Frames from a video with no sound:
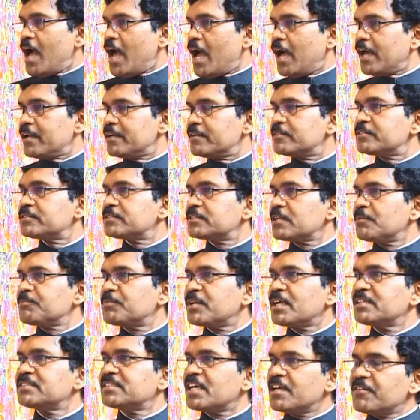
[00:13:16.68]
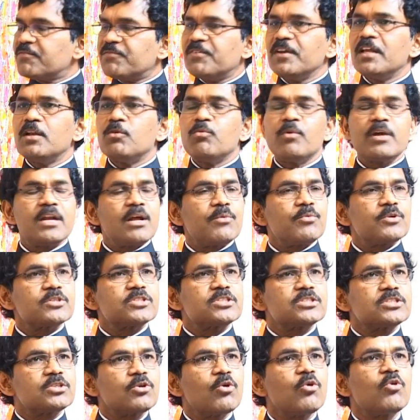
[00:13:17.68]
And sometimes I feel when I
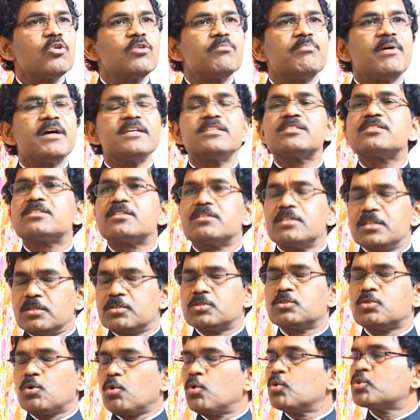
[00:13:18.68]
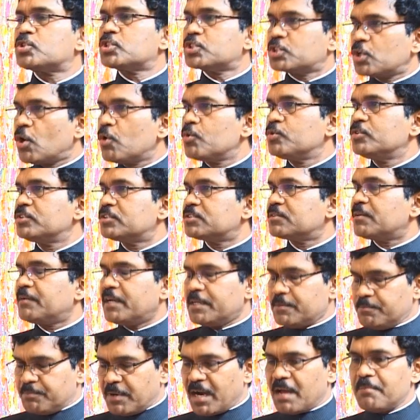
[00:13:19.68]
was thrown stones
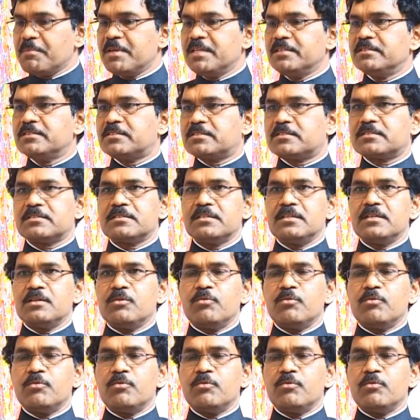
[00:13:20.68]
by Brahmins,